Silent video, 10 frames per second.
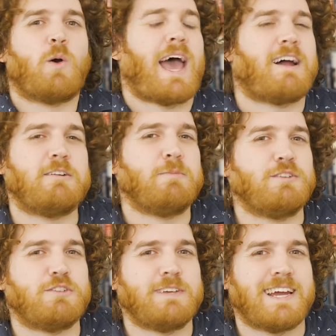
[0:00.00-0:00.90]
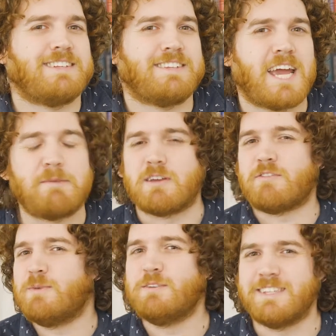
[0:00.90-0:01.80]
How did Mewtwo get his name
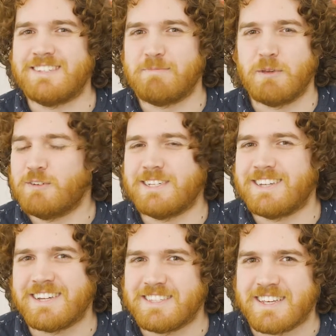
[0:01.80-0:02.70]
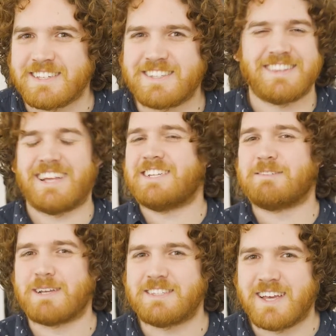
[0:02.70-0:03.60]
if Mew didn't exist? That
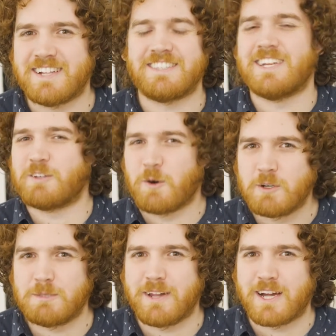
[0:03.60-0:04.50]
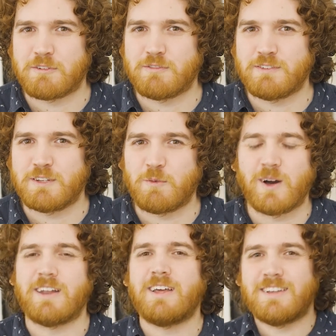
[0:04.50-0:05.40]
doesn't make sense. It's always been 151.